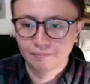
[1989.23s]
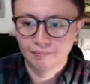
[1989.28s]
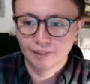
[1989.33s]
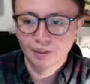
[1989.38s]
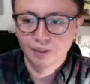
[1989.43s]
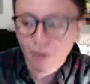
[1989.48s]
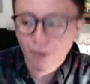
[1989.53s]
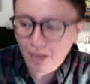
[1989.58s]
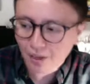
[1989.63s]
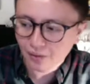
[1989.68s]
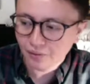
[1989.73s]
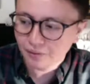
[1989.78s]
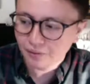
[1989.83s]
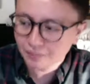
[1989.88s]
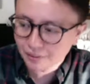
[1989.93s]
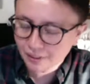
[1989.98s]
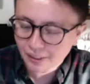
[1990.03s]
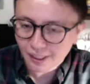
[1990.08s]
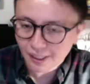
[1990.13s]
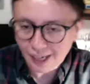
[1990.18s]
Wow,
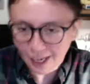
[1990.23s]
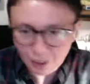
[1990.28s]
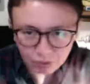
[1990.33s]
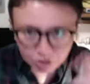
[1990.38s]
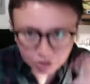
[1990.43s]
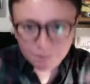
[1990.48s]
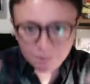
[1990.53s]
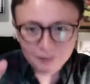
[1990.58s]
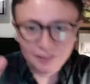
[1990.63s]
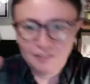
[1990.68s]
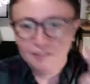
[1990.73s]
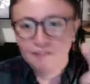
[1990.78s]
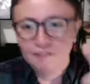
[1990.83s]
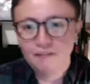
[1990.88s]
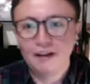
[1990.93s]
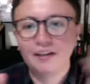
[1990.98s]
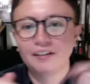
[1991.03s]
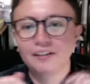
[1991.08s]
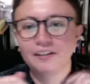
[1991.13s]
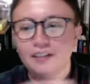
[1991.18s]
I was spitting
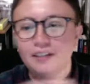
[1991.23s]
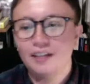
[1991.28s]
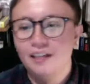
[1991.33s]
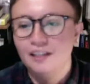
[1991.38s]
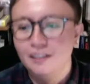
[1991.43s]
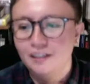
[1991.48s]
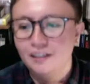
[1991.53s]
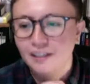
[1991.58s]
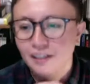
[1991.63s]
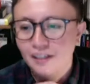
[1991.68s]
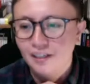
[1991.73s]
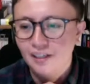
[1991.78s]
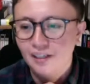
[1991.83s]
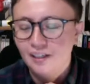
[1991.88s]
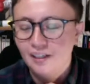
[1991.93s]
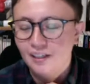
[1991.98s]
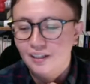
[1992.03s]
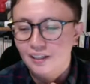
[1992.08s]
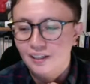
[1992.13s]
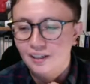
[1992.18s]
fire there.
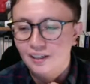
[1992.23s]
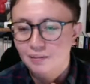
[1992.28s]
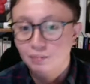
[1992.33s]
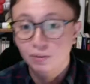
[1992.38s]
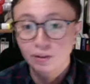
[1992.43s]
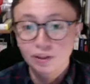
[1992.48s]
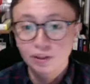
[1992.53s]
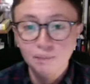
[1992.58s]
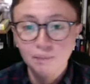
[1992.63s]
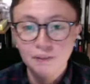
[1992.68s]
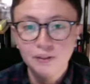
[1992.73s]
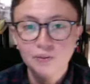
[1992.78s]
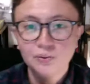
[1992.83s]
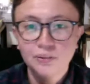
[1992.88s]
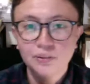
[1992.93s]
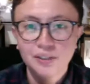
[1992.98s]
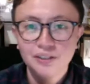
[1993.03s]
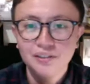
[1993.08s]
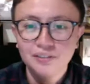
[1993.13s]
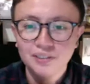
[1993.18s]
Wala,
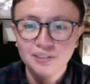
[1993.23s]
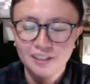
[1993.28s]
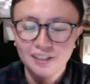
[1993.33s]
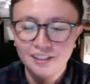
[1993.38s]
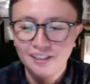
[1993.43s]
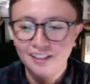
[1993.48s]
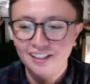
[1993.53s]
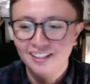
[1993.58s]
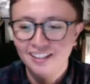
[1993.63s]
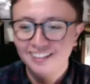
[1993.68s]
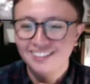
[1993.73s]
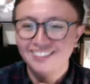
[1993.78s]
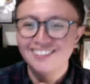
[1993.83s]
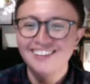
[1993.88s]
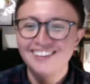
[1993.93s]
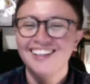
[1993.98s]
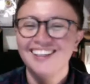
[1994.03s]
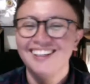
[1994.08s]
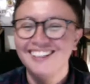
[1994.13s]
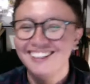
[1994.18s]
pinuri yung sarili.
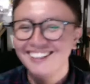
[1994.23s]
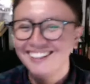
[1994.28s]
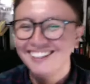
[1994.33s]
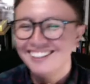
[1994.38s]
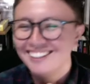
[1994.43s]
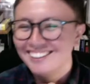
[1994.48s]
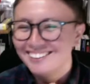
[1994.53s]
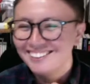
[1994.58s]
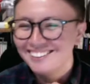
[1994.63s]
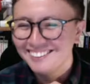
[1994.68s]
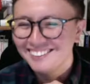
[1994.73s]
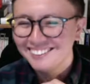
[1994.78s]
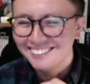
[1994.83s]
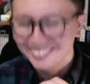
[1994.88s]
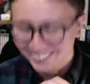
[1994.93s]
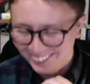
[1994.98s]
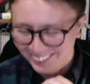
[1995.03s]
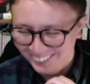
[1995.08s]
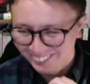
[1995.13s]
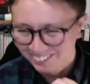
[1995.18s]
Okay. So,
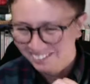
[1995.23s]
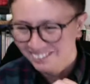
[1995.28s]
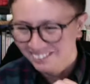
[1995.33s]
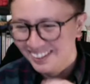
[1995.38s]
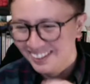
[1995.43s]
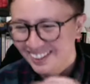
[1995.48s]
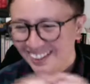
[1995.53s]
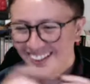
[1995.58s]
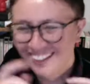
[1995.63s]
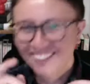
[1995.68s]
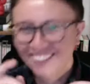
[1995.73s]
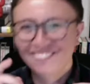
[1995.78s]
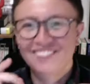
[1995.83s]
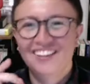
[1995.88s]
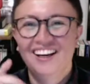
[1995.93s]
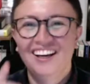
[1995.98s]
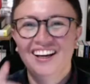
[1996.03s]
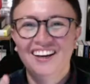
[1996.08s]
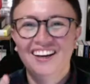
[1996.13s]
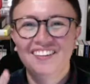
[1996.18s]

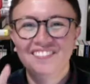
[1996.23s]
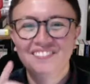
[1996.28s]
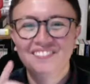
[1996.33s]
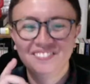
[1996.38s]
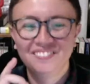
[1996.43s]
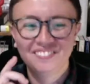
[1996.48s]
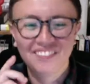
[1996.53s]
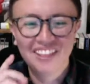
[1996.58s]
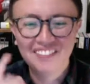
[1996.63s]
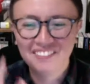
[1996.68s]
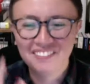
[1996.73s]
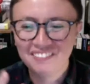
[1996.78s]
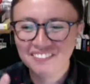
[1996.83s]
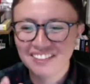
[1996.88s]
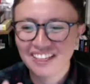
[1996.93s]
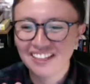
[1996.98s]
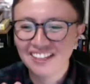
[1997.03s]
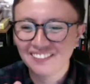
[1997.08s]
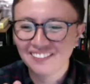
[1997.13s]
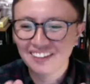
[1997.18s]
meron pa ba
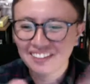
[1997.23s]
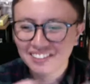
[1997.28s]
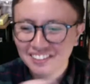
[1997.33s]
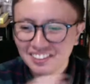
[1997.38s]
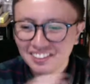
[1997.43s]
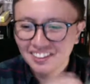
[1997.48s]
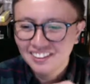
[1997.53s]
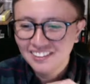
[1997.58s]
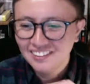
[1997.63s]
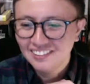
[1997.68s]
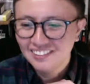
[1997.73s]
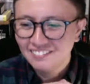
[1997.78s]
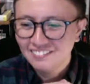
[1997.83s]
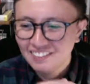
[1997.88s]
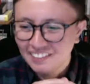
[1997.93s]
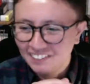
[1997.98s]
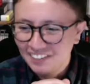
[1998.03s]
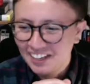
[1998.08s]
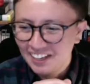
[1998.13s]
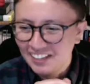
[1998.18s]
tayong question?
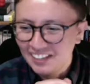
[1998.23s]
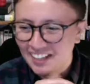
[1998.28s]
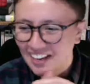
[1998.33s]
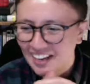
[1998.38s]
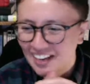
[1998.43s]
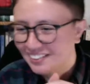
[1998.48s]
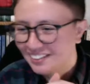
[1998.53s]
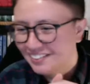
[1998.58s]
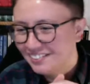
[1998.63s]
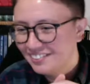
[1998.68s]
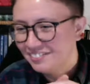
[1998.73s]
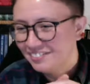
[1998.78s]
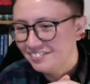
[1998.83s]
Meron pa yata.